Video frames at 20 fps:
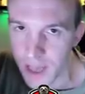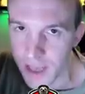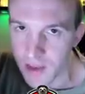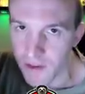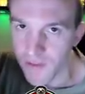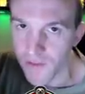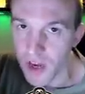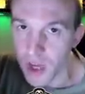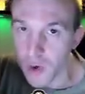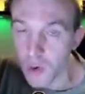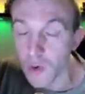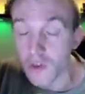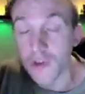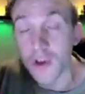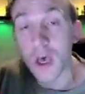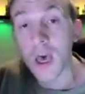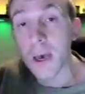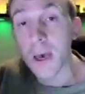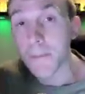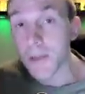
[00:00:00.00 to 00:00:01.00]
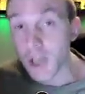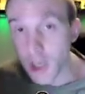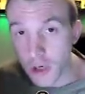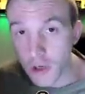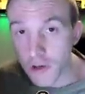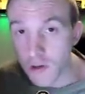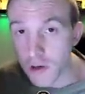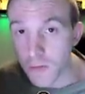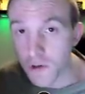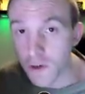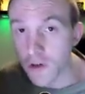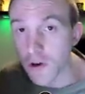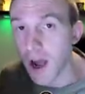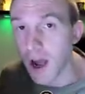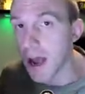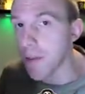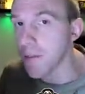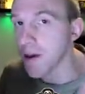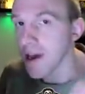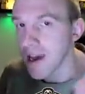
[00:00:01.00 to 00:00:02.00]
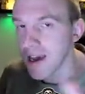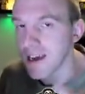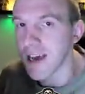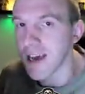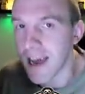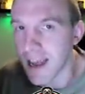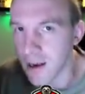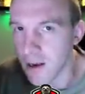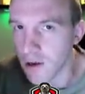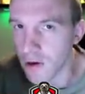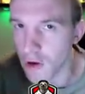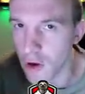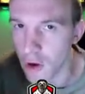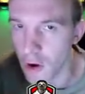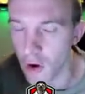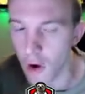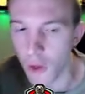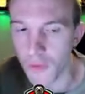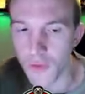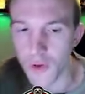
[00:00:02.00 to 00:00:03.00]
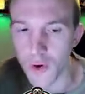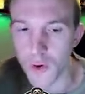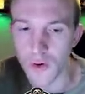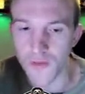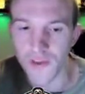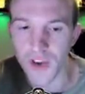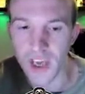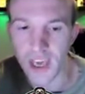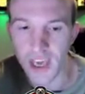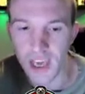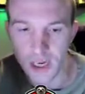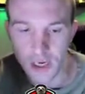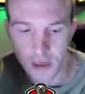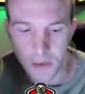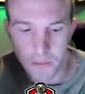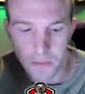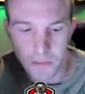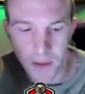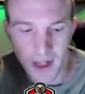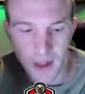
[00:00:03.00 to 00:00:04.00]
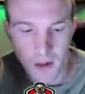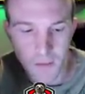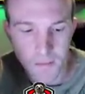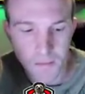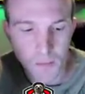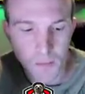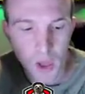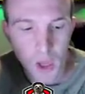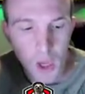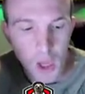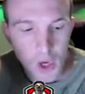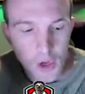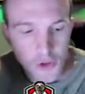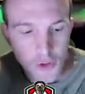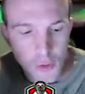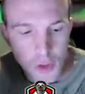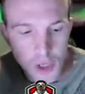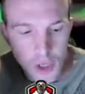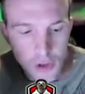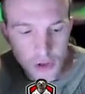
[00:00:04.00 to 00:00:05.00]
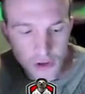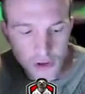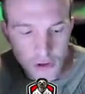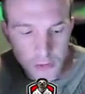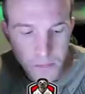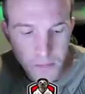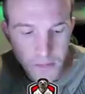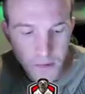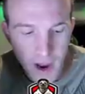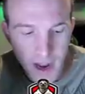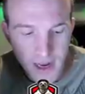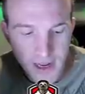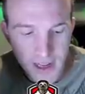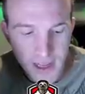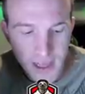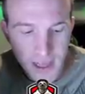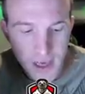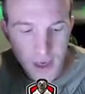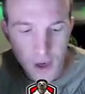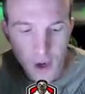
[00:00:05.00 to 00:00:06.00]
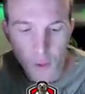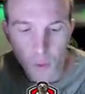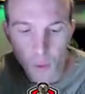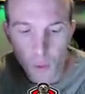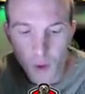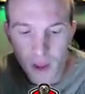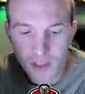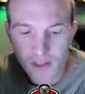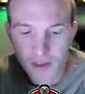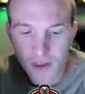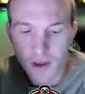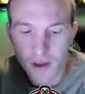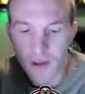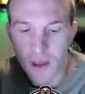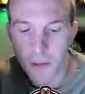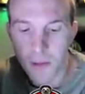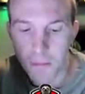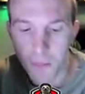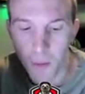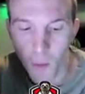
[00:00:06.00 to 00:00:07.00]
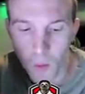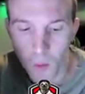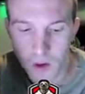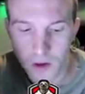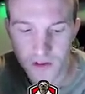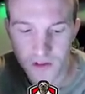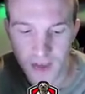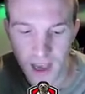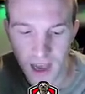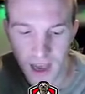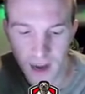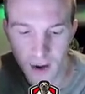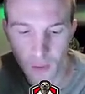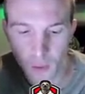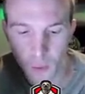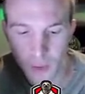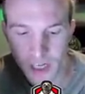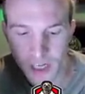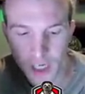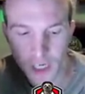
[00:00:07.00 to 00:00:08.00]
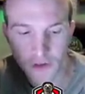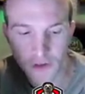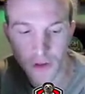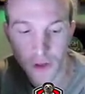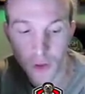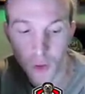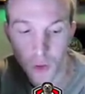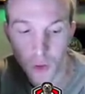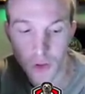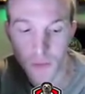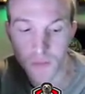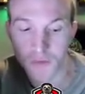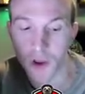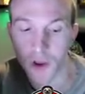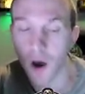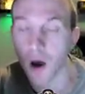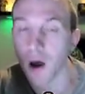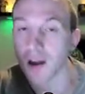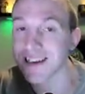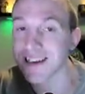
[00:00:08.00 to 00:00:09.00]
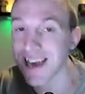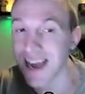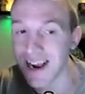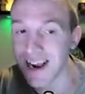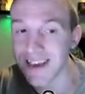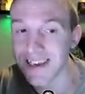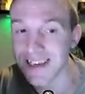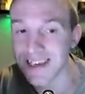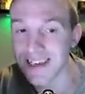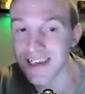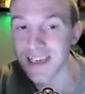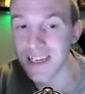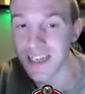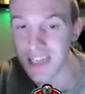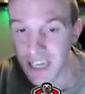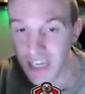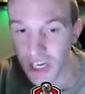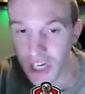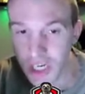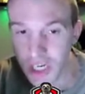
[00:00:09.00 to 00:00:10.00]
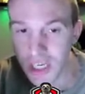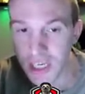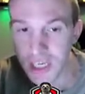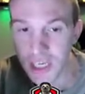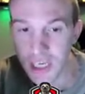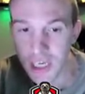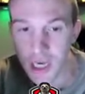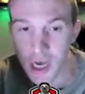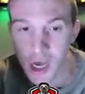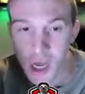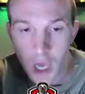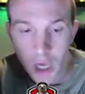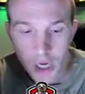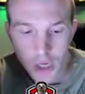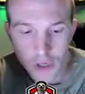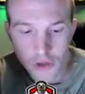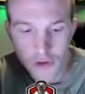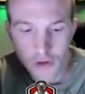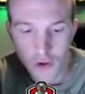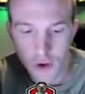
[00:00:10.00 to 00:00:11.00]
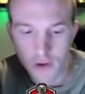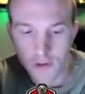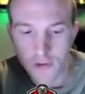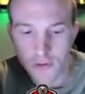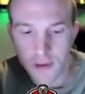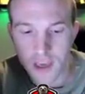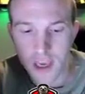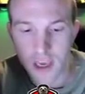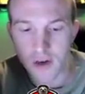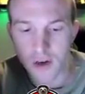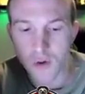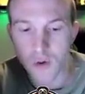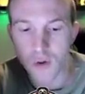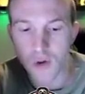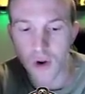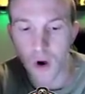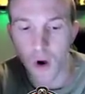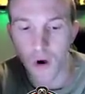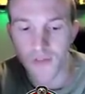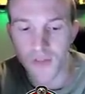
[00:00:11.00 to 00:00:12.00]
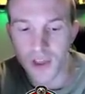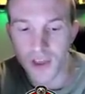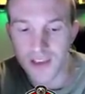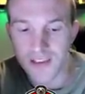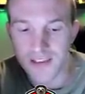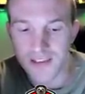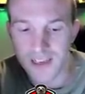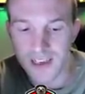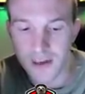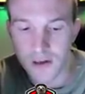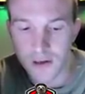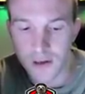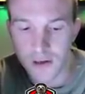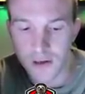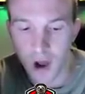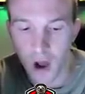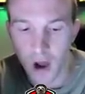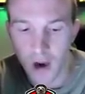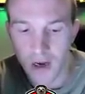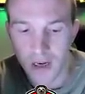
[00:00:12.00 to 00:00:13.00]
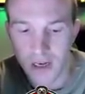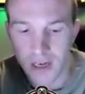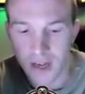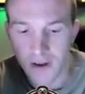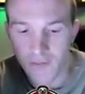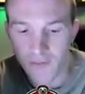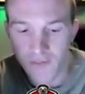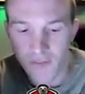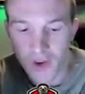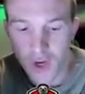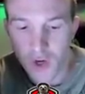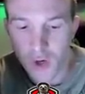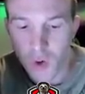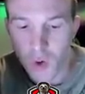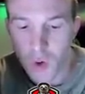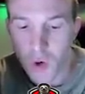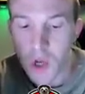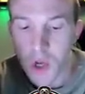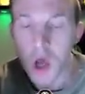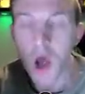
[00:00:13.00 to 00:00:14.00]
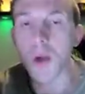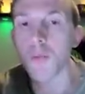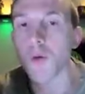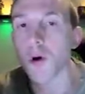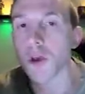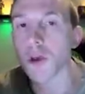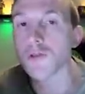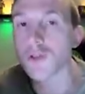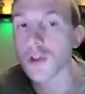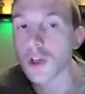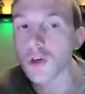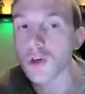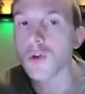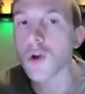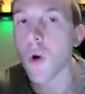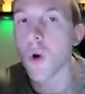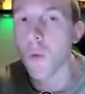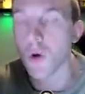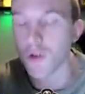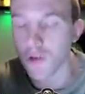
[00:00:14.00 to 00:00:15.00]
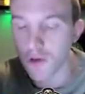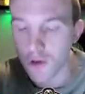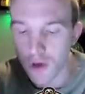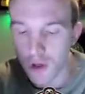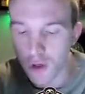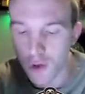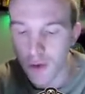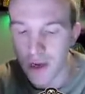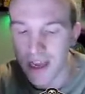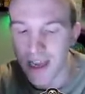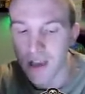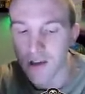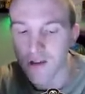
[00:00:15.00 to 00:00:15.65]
of Clans videos, be sure to subscribe and turn on the notification bell. So a good spread here with the bowlers and witches. The golems are tanking initially here. Just got to take note of the single target inferno. And what you do not want to do